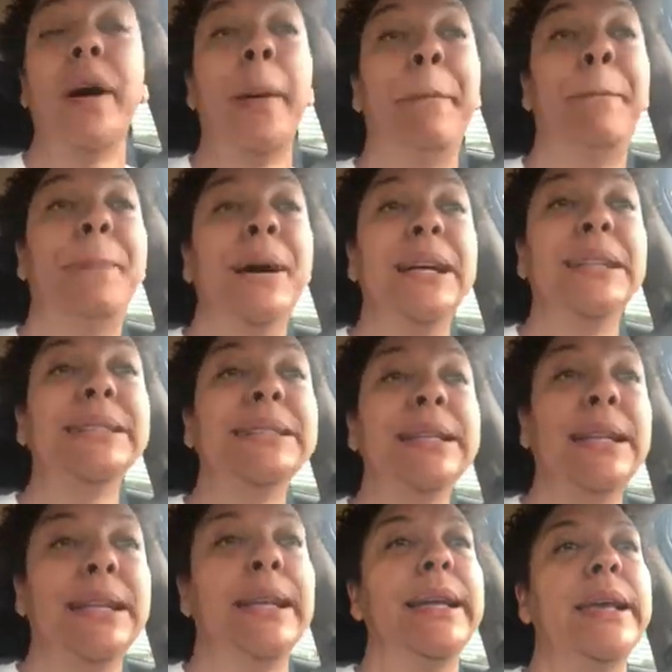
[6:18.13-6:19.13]

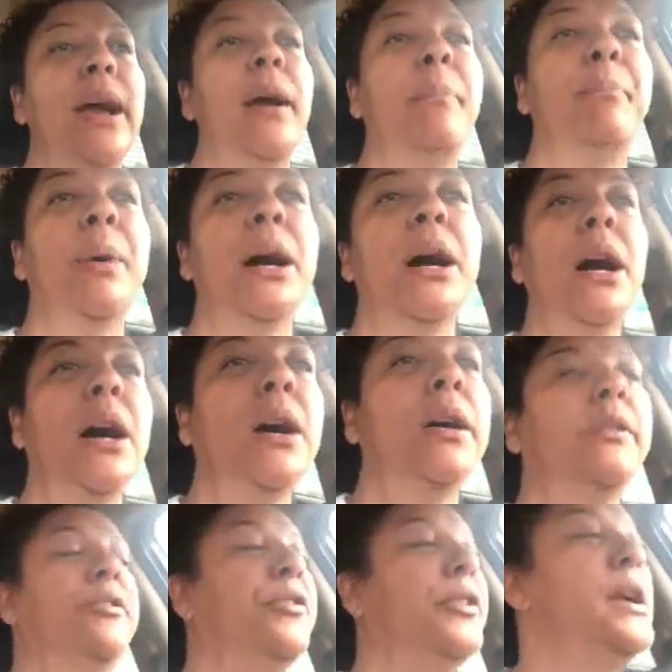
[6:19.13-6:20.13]
abundantly
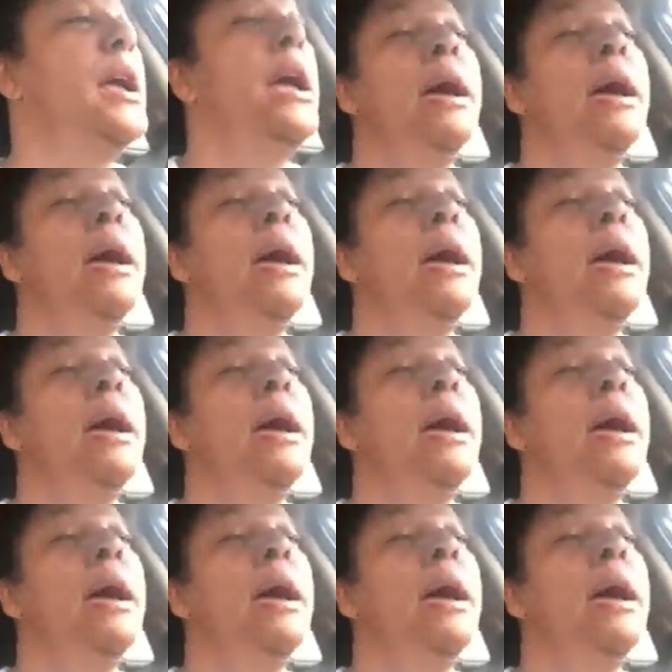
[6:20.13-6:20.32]
above,